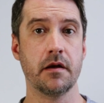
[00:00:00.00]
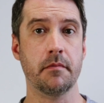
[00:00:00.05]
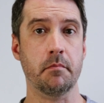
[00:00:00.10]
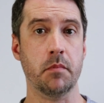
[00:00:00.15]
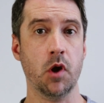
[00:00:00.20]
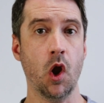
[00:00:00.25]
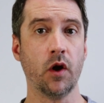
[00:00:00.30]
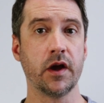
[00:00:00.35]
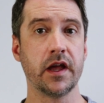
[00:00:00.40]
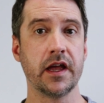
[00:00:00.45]

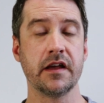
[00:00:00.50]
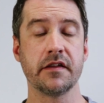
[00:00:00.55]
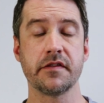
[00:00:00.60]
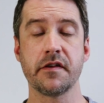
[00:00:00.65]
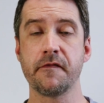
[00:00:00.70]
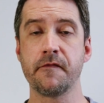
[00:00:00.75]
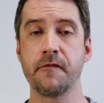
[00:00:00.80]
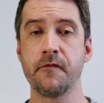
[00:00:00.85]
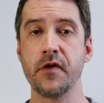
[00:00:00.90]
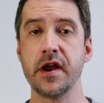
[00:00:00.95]
blocking
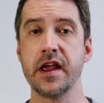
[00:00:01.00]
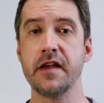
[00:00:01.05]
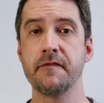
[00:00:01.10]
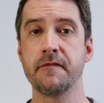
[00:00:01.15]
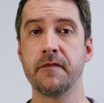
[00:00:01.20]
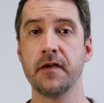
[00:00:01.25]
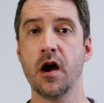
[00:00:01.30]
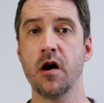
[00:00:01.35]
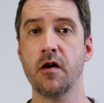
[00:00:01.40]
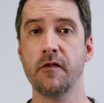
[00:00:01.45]
the free
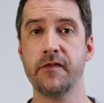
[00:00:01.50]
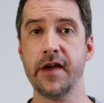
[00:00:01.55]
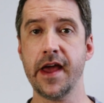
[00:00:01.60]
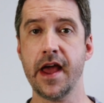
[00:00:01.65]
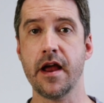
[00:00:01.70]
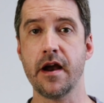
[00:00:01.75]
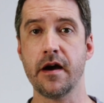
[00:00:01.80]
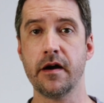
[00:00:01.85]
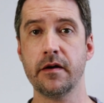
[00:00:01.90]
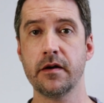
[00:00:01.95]
flow of
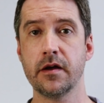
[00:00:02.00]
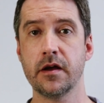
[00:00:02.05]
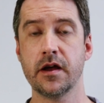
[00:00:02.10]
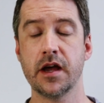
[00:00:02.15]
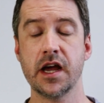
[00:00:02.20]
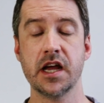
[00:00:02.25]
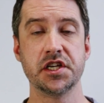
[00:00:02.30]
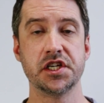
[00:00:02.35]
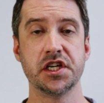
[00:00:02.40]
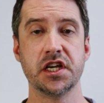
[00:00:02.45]
air,
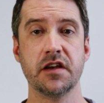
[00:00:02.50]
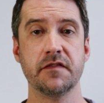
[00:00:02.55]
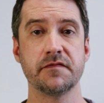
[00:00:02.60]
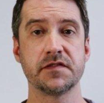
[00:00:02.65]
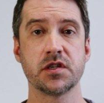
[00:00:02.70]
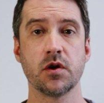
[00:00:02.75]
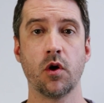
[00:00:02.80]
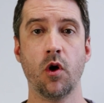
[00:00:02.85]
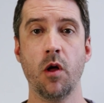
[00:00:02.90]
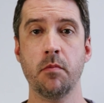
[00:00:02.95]

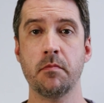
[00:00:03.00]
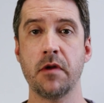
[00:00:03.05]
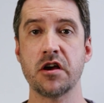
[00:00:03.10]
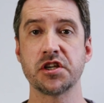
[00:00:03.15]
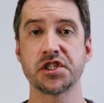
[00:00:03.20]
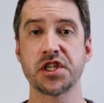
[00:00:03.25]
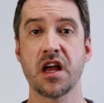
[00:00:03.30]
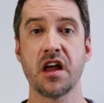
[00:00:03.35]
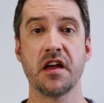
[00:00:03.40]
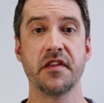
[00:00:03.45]
achieves
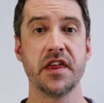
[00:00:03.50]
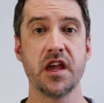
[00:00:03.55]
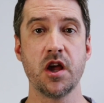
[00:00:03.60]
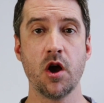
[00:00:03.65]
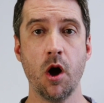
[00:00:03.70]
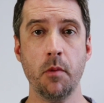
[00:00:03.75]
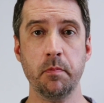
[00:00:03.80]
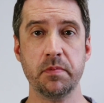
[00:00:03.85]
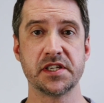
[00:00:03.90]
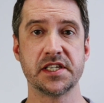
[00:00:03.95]
almost the
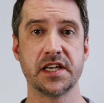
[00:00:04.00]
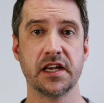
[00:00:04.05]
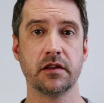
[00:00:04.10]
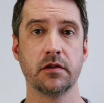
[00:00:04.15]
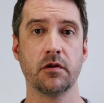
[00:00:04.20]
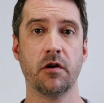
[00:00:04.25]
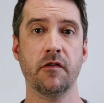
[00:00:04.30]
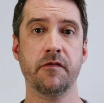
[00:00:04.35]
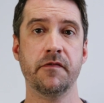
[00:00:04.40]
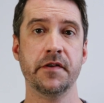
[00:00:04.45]

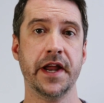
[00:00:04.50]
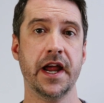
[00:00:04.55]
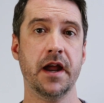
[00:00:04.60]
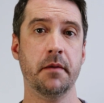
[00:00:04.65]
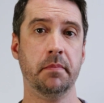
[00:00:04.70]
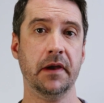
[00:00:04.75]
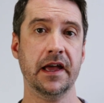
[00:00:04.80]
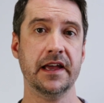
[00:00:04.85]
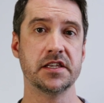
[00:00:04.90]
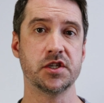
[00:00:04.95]
opposite of an
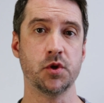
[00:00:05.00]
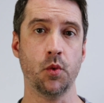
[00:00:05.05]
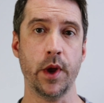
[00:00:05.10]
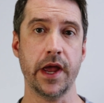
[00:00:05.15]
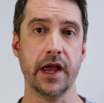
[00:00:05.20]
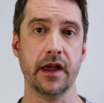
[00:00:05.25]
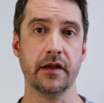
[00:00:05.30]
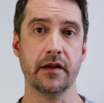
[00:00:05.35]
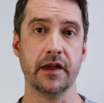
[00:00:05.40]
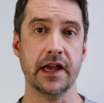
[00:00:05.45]
airplane's
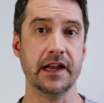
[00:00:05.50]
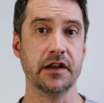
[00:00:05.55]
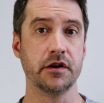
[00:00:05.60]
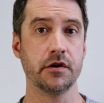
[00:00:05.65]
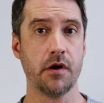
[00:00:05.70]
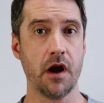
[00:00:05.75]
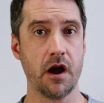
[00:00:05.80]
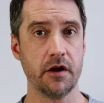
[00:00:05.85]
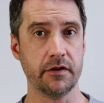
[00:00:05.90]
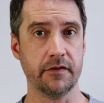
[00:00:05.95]
wing in
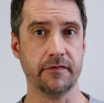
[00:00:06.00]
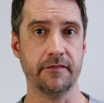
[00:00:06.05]
ground